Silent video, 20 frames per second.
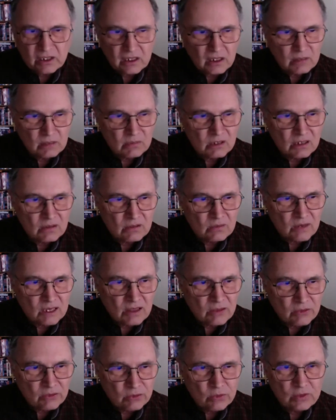I'm going to run
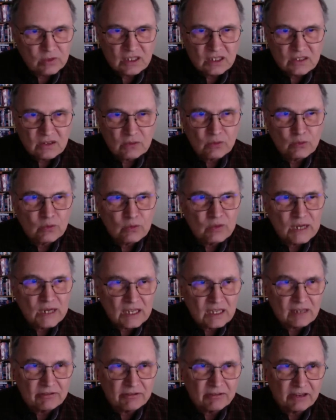through these
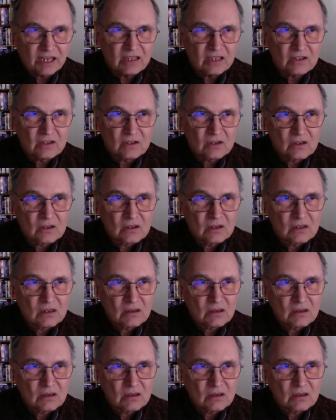really fast,